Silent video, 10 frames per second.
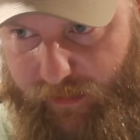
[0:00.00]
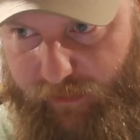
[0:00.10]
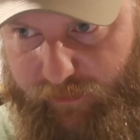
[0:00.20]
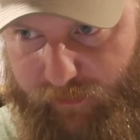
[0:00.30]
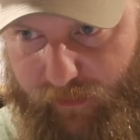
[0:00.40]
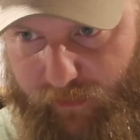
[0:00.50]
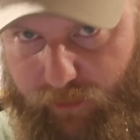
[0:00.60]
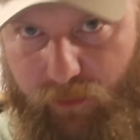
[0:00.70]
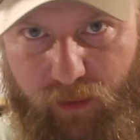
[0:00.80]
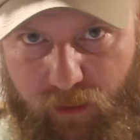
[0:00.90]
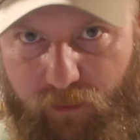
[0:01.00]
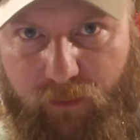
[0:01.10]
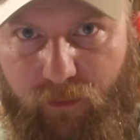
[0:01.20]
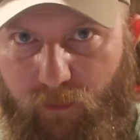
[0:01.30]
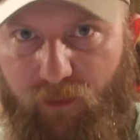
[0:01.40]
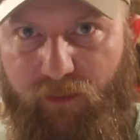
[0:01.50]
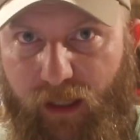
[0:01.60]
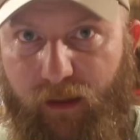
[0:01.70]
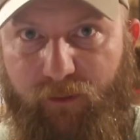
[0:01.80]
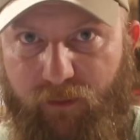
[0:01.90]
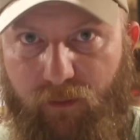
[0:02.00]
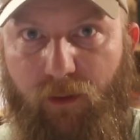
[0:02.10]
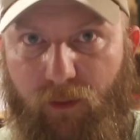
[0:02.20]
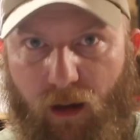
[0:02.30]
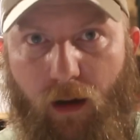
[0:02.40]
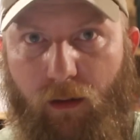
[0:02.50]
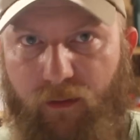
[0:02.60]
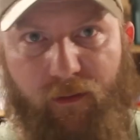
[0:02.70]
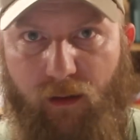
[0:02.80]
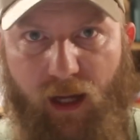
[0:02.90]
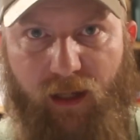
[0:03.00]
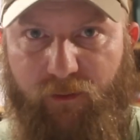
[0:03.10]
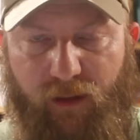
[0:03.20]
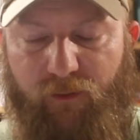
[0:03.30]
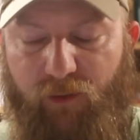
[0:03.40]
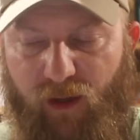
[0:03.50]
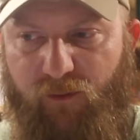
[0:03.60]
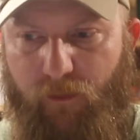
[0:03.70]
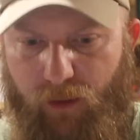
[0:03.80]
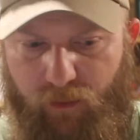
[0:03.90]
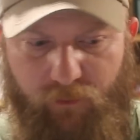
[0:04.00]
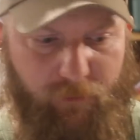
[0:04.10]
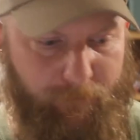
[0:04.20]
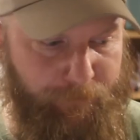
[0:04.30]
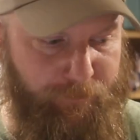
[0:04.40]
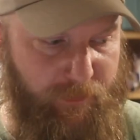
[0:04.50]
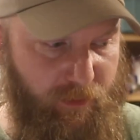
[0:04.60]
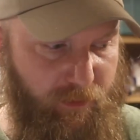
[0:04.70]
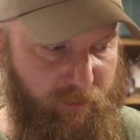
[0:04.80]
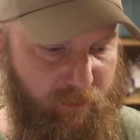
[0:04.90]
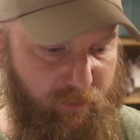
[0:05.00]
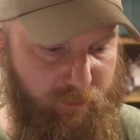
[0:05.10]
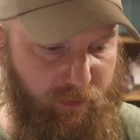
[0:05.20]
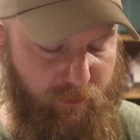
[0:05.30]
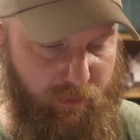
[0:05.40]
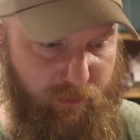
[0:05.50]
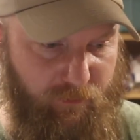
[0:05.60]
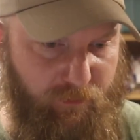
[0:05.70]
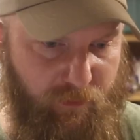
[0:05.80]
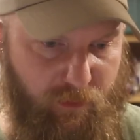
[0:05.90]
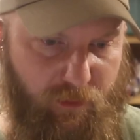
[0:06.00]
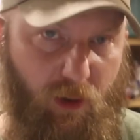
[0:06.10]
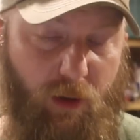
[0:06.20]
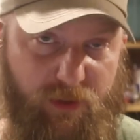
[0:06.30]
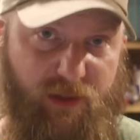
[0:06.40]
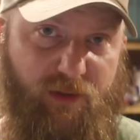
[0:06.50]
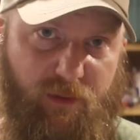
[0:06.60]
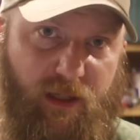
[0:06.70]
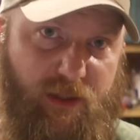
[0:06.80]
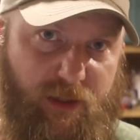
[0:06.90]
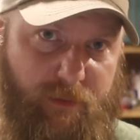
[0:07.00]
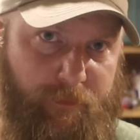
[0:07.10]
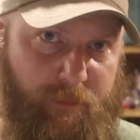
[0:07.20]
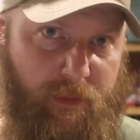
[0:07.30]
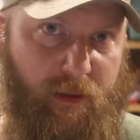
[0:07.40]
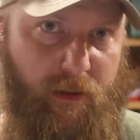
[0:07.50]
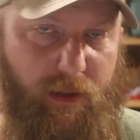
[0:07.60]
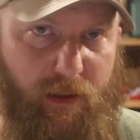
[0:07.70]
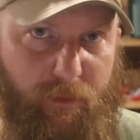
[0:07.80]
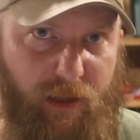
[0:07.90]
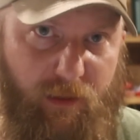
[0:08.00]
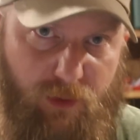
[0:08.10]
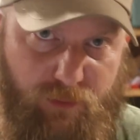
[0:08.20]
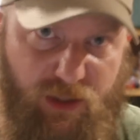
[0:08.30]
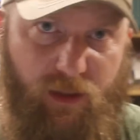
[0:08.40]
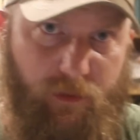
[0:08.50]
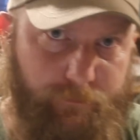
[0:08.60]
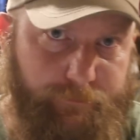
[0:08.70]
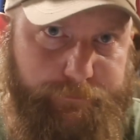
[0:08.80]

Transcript: takes 2 years, with fighting still going on and the lines not changing much, until there is an armistice reach at Panmunjom.